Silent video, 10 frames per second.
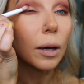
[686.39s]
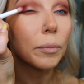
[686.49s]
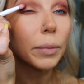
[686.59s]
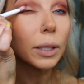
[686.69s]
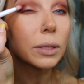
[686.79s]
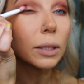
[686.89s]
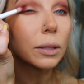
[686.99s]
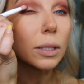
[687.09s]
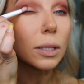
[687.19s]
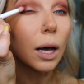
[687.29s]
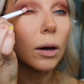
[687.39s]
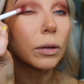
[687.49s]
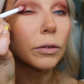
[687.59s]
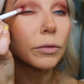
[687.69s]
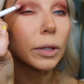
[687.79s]
I'm building this
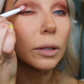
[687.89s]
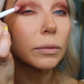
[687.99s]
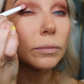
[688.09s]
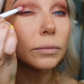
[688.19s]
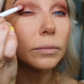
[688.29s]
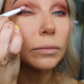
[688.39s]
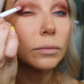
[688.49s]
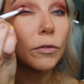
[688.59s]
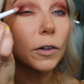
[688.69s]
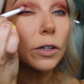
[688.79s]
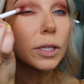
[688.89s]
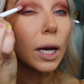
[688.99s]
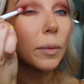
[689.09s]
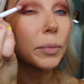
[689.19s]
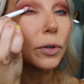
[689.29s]
outer V. First,
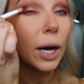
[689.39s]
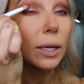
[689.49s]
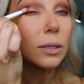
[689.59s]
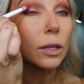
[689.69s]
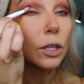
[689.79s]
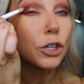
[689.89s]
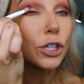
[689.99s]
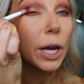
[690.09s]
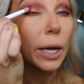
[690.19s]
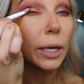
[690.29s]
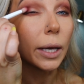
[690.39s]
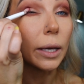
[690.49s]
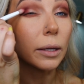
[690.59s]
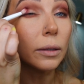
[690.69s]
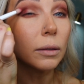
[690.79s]
I press the shade
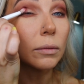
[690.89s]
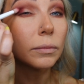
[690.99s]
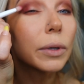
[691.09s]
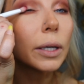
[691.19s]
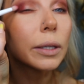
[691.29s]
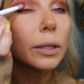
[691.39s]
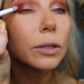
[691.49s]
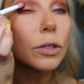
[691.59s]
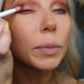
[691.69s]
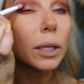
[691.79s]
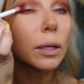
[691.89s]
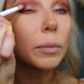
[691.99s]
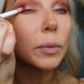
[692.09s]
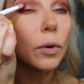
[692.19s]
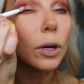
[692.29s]
in where I need it to be a little
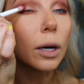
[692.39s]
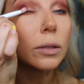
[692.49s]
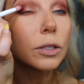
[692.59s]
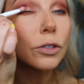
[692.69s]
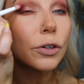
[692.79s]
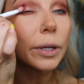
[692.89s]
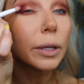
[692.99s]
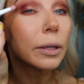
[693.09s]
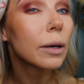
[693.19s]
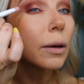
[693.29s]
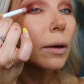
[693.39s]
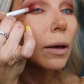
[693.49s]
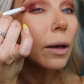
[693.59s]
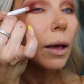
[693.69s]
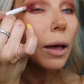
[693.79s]
bit more concentrated,
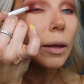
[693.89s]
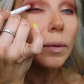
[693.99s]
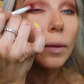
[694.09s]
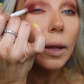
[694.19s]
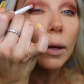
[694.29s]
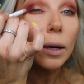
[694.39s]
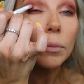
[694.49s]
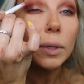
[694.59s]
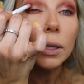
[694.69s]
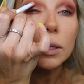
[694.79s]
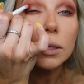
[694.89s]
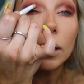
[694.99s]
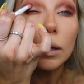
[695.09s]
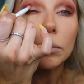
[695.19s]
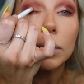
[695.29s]
and then I'm gonna
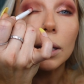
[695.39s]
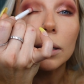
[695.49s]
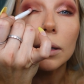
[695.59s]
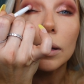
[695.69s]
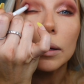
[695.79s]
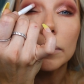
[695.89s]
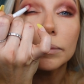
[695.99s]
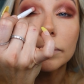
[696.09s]
start blending.